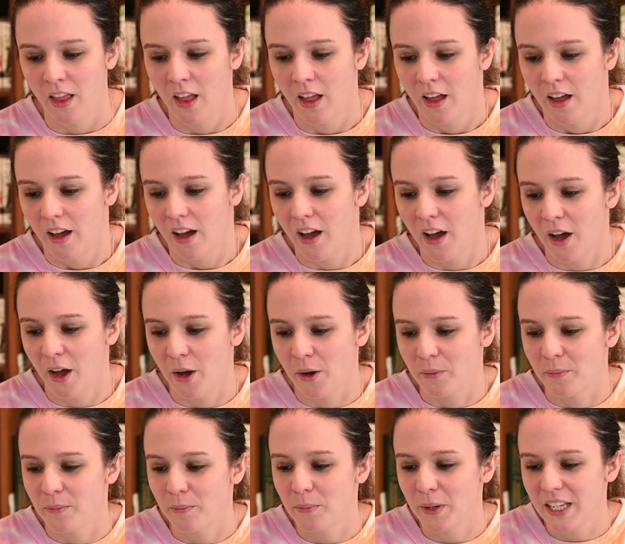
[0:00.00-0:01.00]

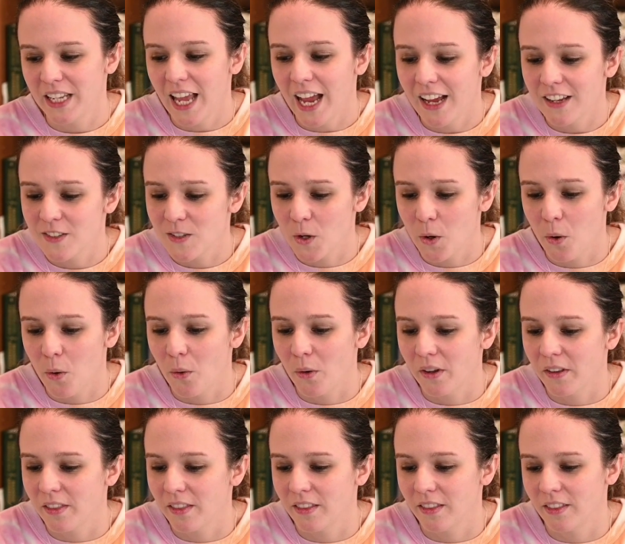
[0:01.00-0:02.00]
But yeah,
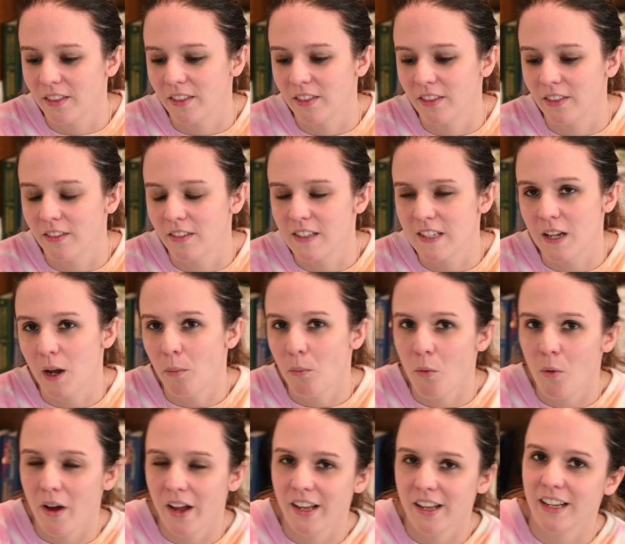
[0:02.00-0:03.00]
so
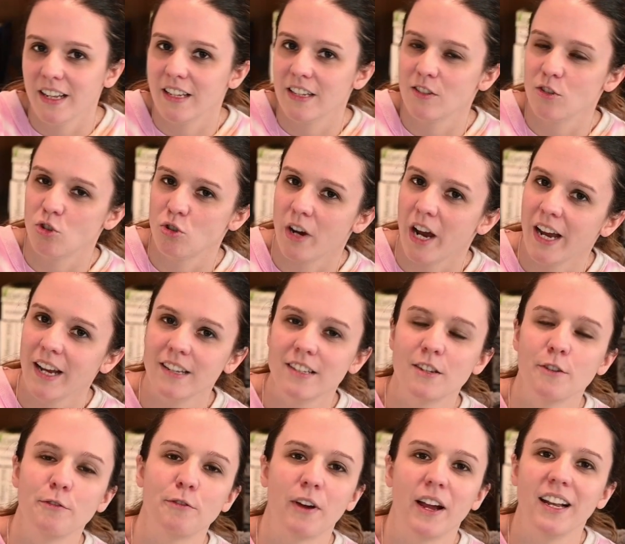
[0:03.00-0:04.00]
someone is trying
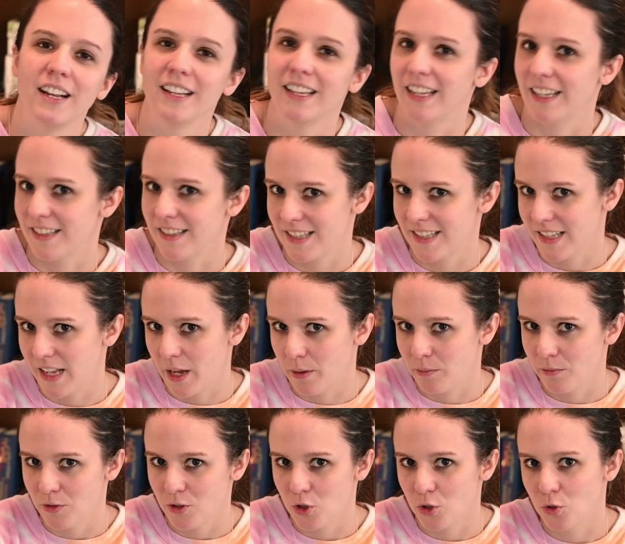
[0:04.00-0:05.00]
to fight against
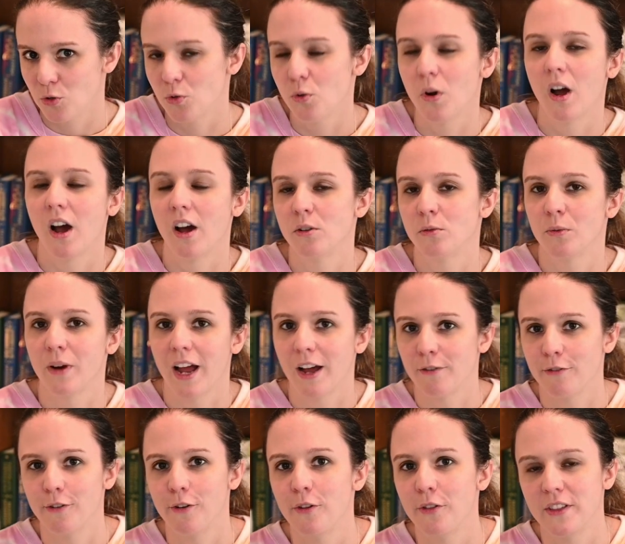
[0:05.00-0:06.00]
them to
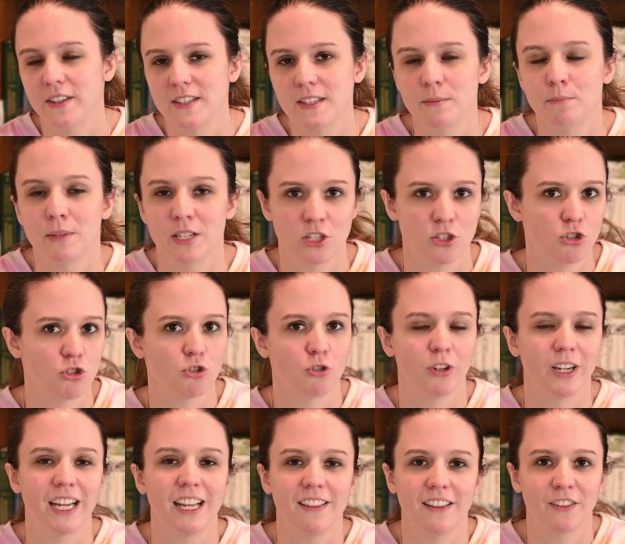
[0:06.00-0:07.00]
unravel this
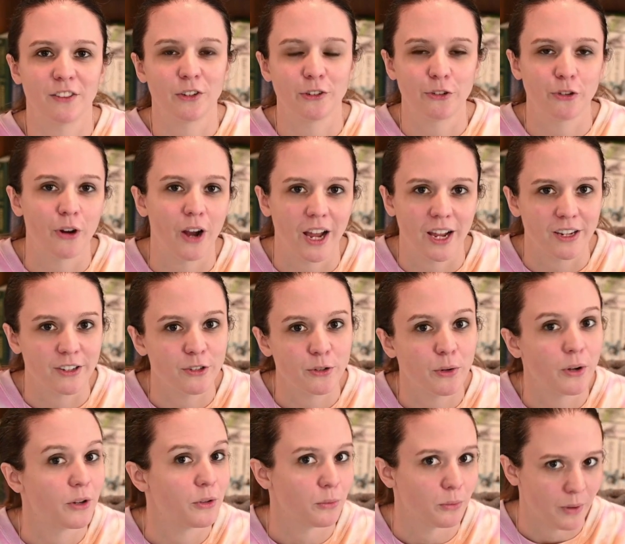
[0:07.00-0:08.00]
mystery that they're trying to
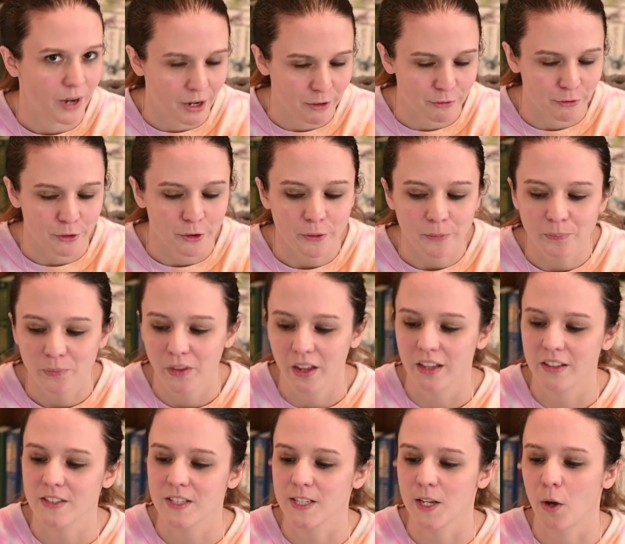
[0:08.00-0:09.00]
unravel.
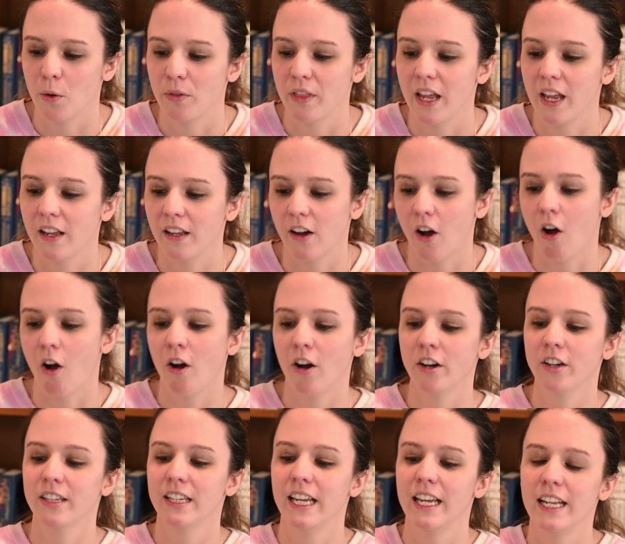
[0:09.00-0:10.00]
And so they
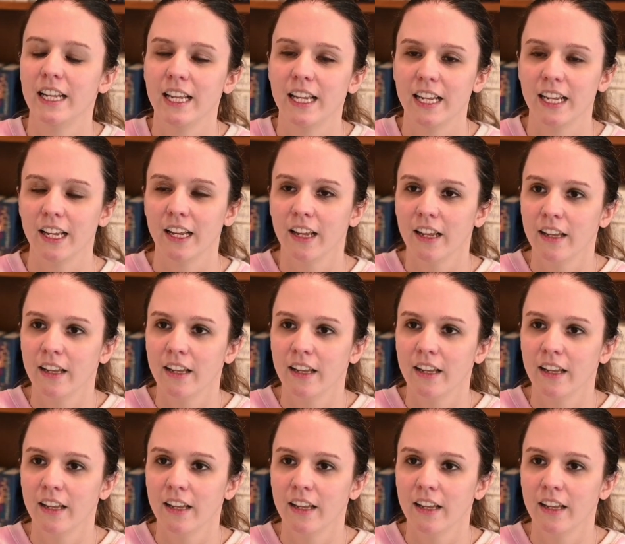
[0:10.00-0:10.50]
are getting